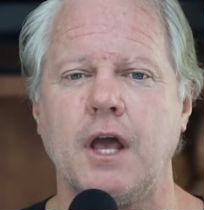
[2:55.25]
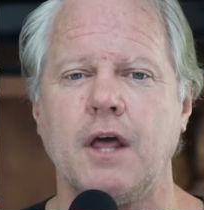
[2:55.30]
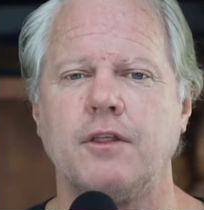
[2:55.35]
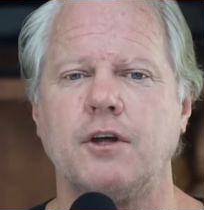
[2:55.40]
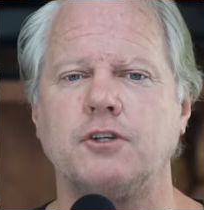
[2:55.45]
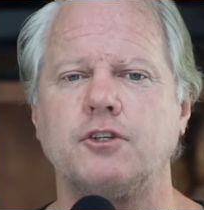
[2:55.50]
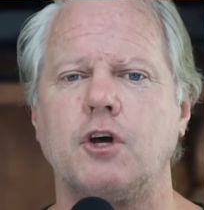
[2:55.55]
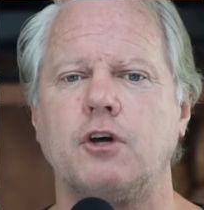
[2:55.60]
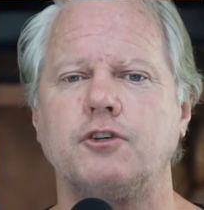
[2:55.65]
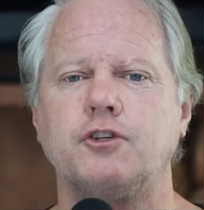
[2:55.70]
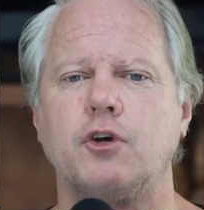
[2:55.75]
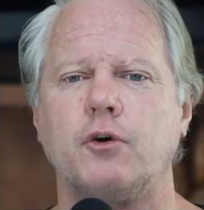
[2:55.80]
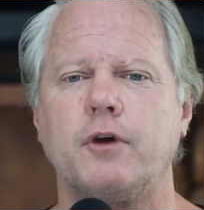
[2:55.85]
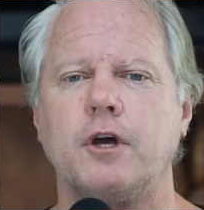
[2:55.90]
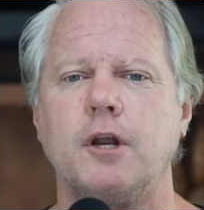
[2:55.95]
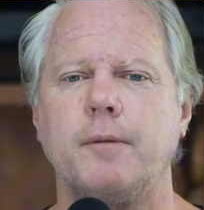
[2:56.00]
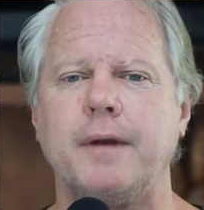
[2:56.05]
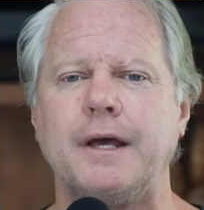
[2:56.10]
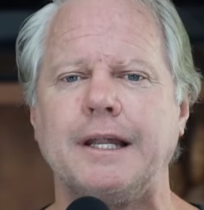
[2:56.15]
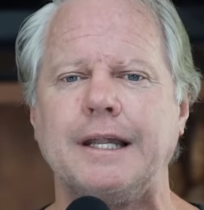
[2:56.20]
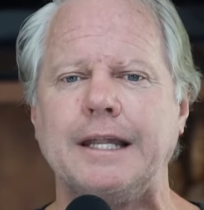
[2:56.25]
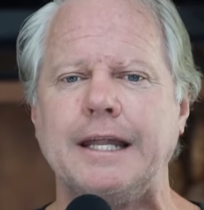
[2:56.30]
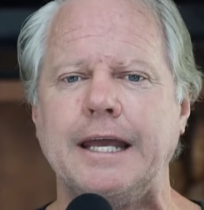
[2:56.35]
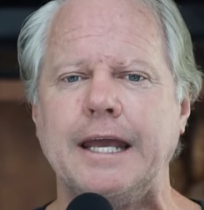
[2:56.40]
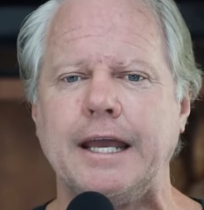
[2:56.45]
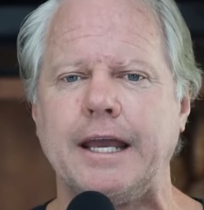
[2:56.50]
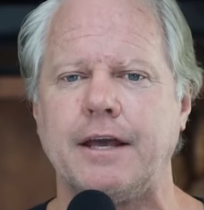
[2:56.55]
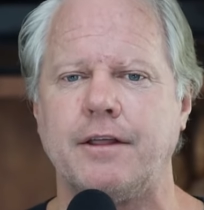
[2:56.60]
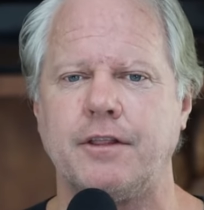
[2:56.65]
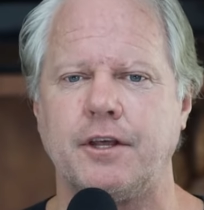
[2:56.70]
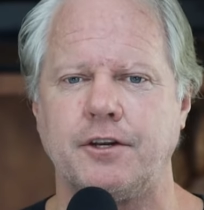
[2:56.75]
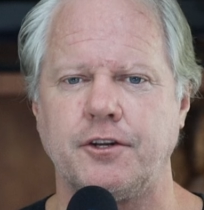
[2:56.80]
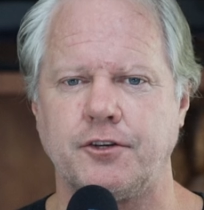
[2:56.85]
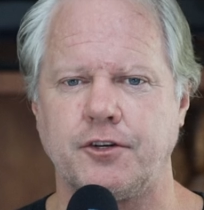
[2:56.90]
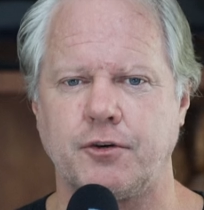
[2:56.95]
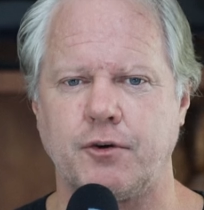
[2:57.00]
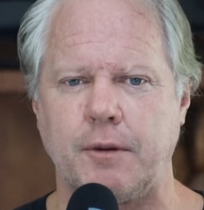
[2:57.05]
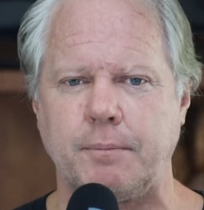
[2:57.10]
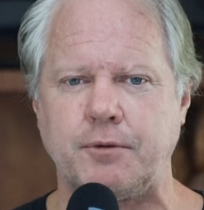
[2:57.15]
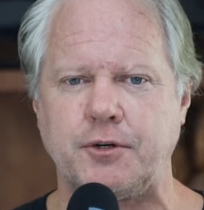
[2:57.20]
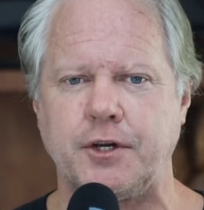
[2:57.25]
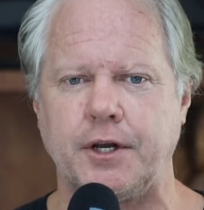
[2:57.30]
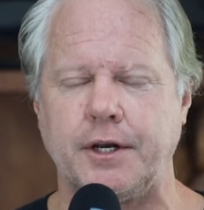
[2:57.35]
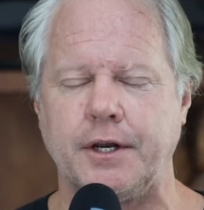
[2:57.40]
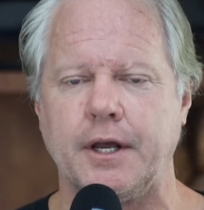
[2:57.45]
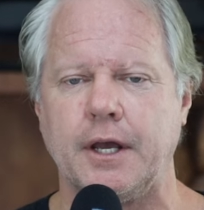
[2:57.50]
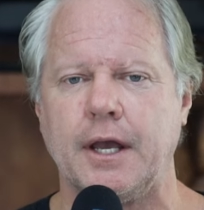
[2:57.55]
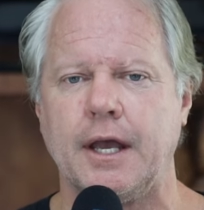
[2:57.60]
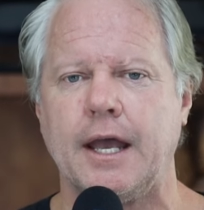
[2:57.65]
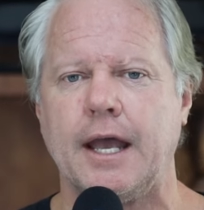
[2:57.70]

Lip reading: There's also going to be a link in the description,